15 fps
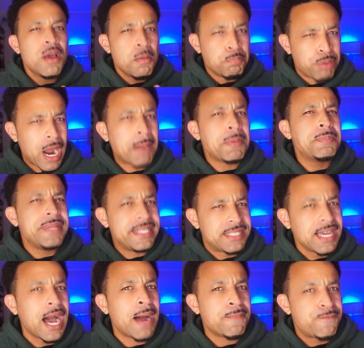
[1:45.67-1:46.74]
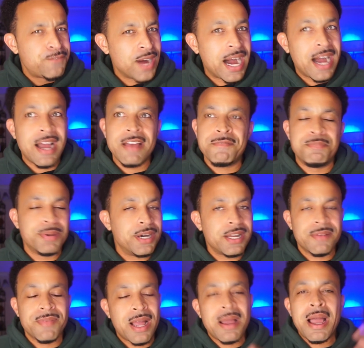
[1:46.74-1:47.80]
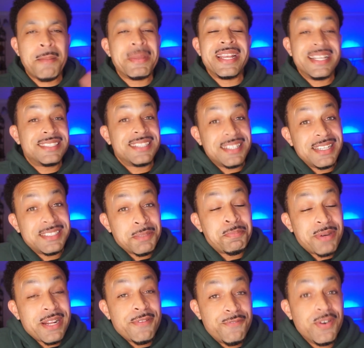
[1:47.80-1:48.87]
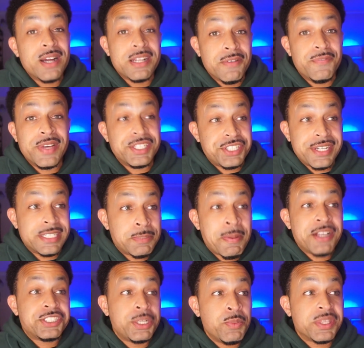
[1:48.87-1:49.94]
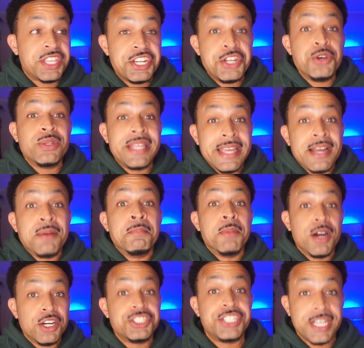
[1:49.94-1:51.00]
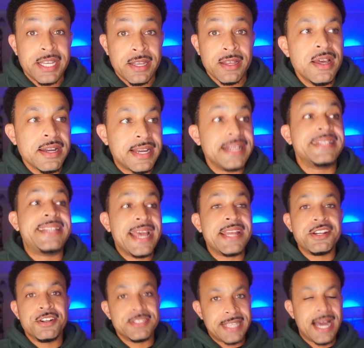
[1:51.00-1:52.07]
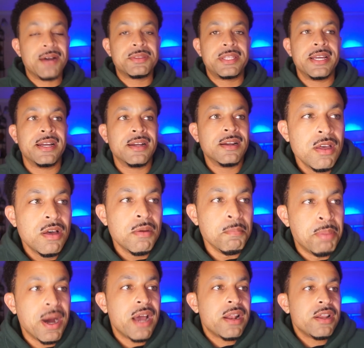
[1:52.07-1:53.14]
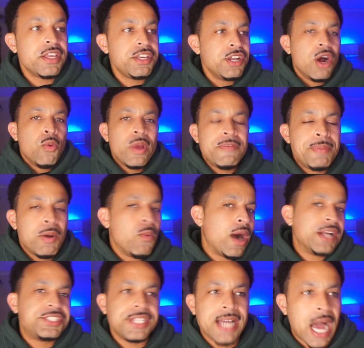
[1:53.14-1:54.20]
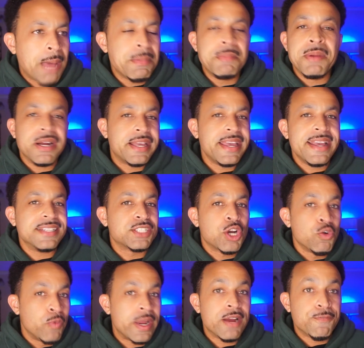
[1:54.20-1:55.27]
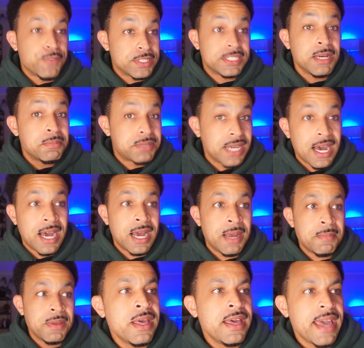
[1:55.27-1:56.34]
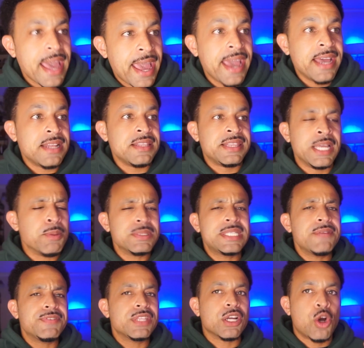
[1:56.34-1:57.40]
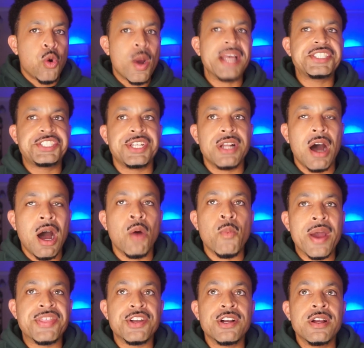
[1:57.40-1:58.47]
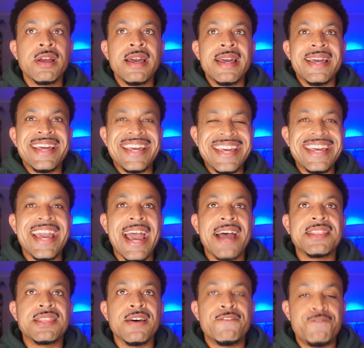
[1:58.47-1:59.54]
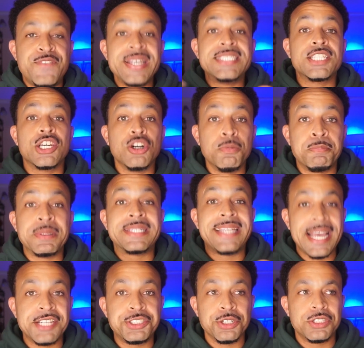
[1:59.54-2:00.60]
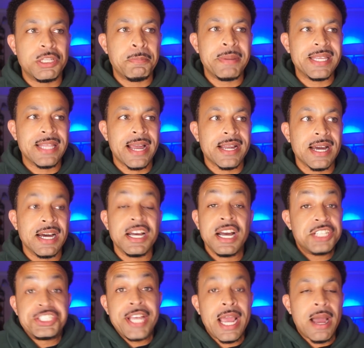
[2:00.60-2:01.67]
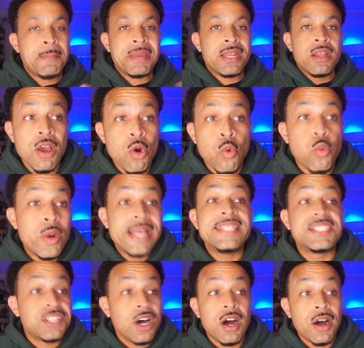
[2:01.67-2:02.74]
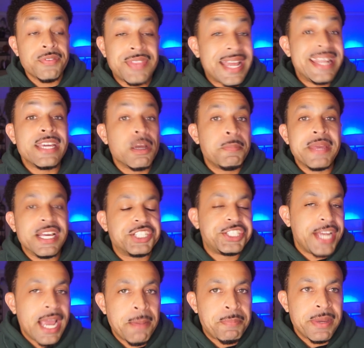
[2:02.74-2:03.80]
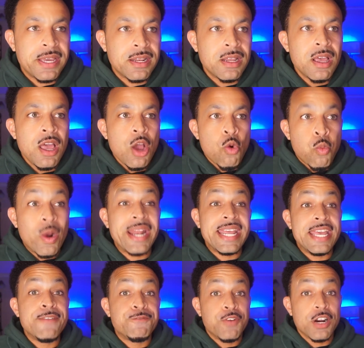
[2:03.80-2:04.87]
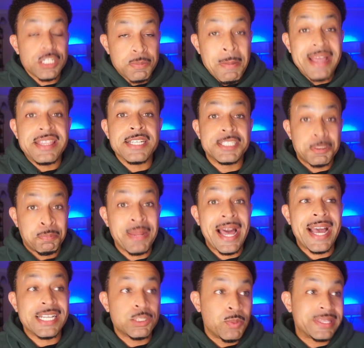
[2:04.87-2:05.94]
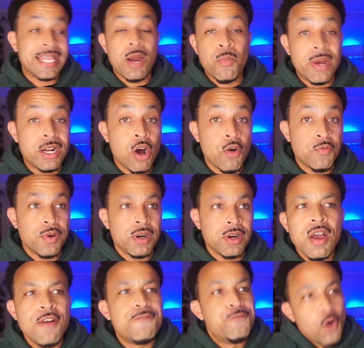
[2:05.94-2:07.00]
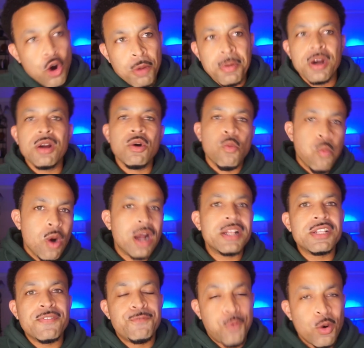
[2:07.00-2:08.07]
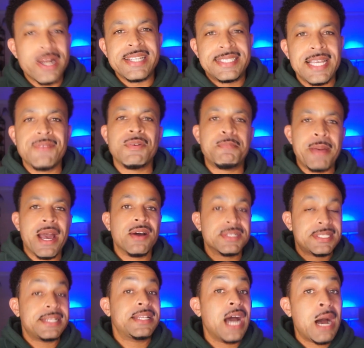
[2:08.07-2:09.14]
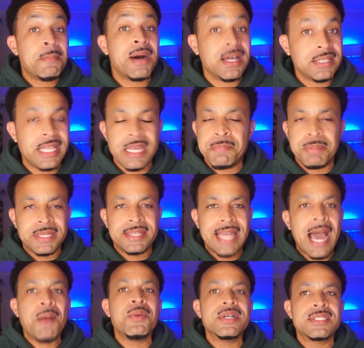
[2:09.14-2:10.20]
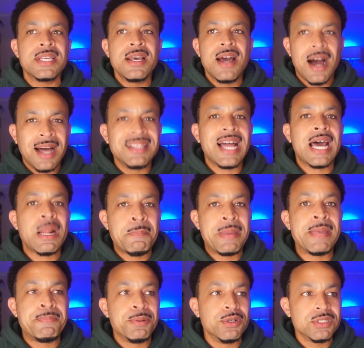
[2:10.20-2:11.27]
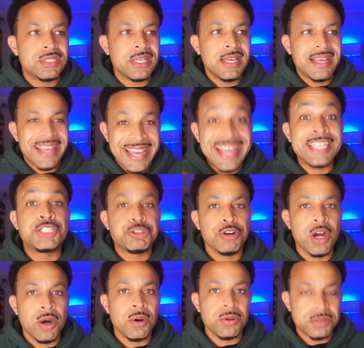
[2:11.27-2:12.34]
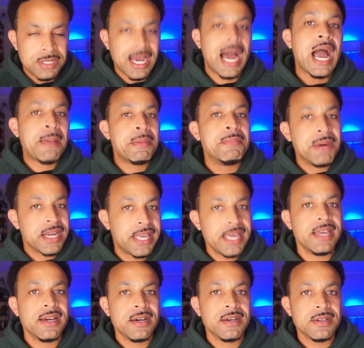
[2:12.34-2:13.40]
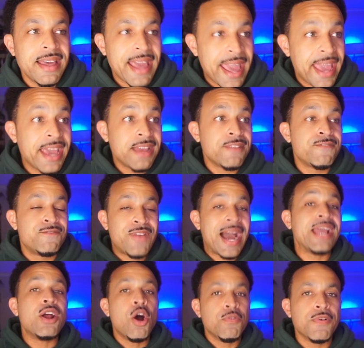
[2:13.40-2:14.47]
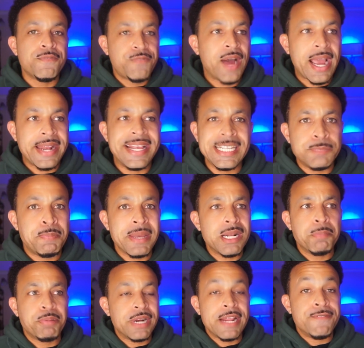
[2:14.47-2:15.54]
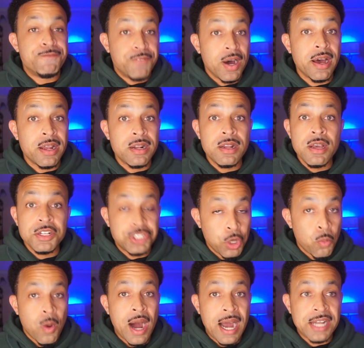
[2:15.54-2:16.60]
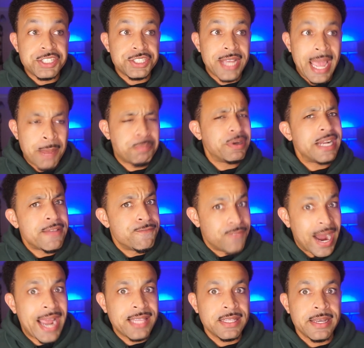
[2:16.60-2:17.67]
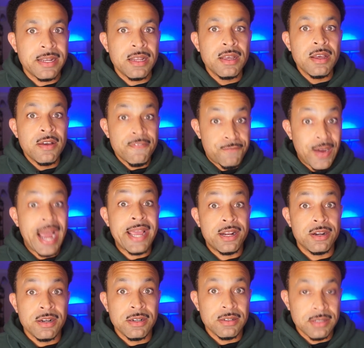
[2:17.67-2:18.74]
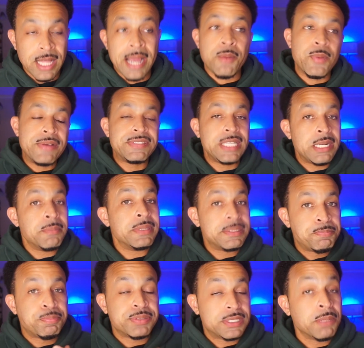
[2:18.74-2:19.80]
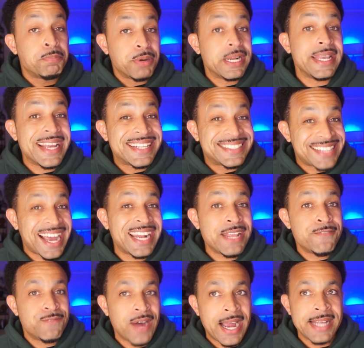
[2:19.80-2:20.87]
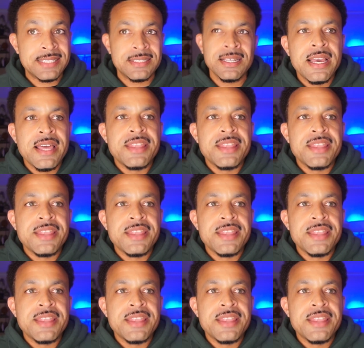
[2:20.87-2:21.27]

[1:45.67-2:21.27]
Probably top five, but I mean, it's a pretty fun division, especially with the newly emerging contenders out there. But, you know, we've been watching Jaime Munguia's career for some time, and there was never the question on whether he had the physical potential to be like a champ. I mean, we saw he could be a champion when he first made the splash with that win over former 147-pound Saddam Ali. But that was a lot of people's intro to Jaime Munguia. And fight over fight, he's been a pretty fun to watch and pretty violent fighter. Like, we've seen him in some pretty exciting fights.